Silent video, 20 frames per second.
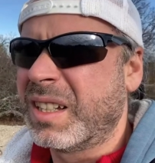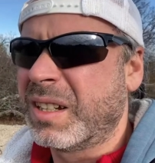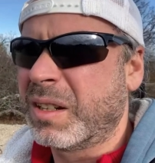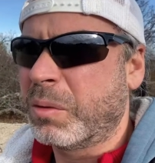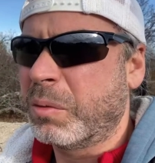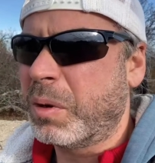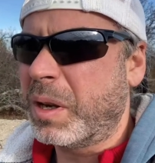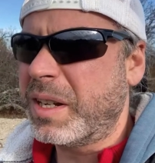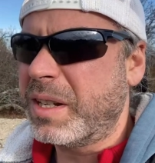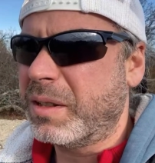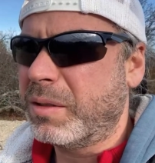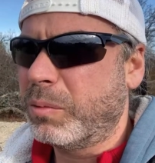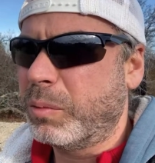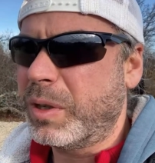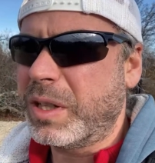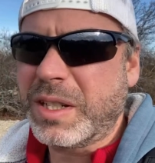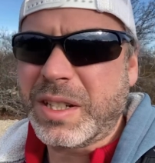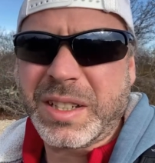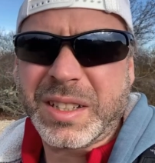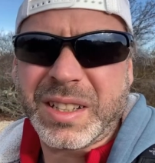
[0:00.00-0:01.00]
quite
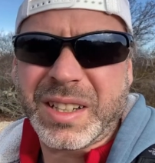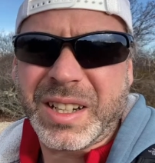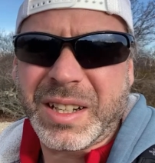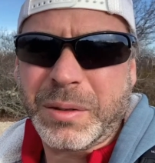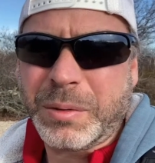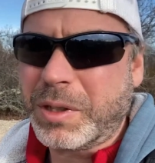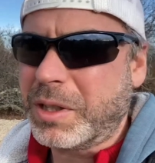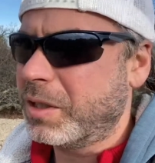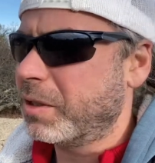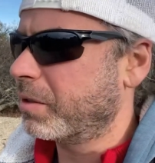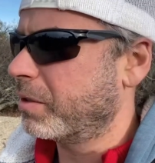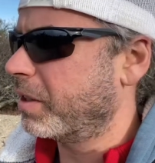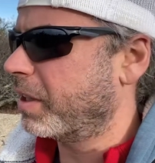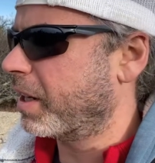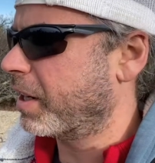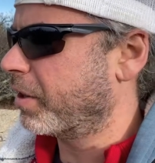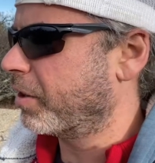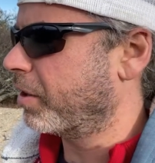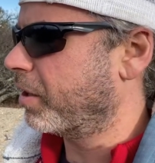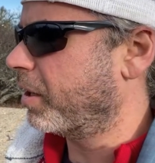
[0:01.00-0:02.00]
windy today, windier than
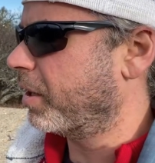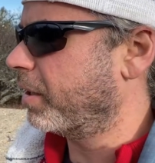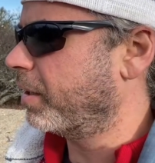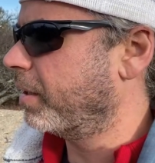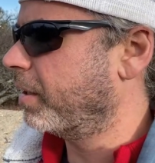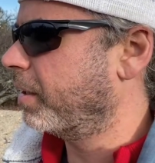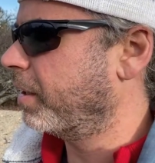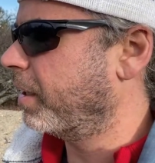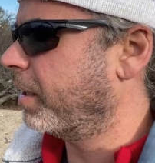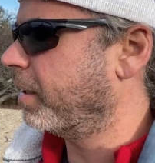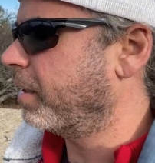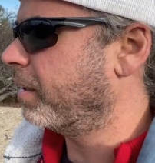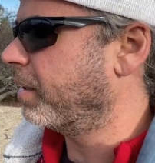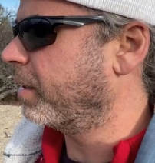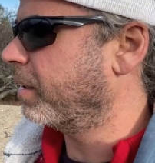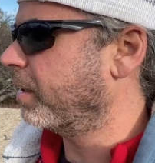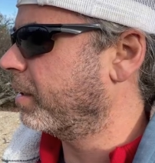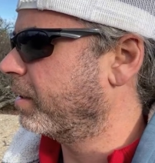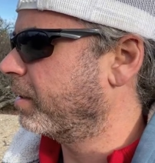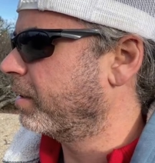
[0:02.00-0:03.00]
I thought, and
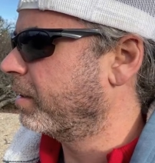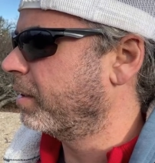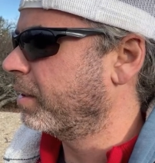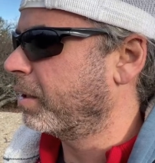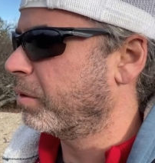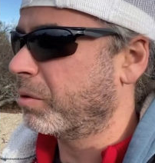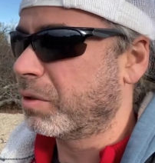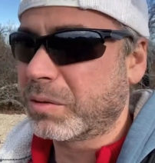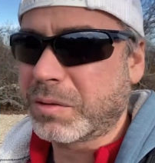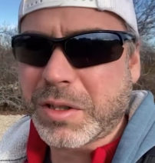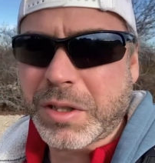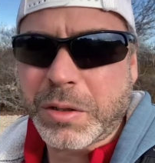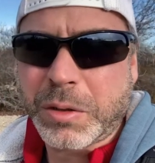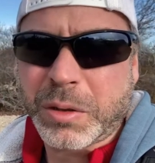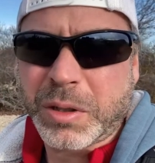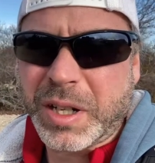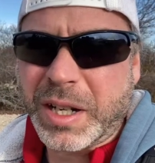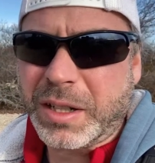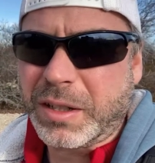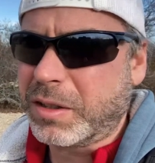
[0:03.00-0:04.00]
I want to
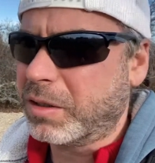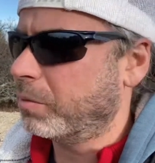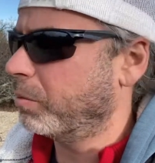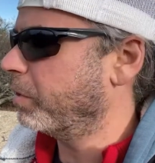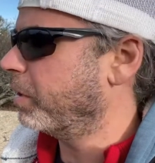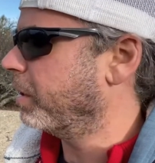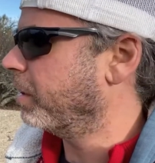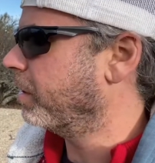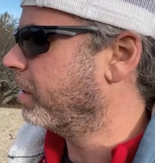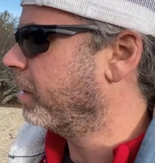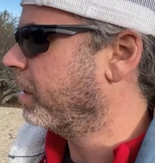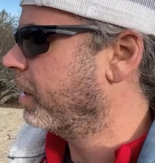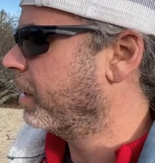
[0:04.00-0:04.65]
record out of the wind.